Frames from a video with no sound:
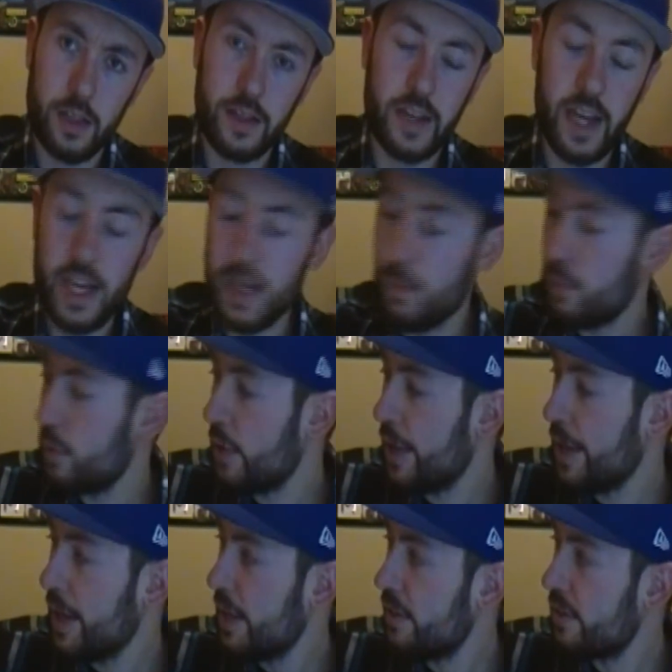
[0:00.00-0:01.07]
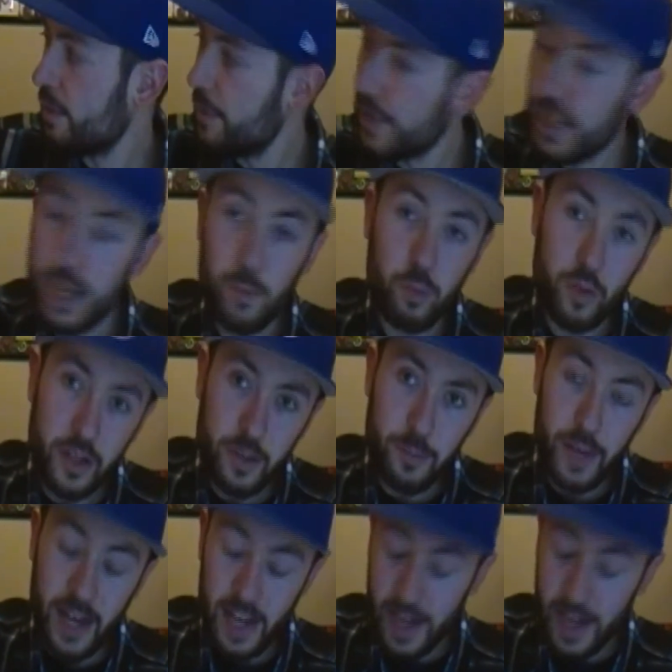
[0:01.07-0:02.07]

The gameplay, some of the gameplay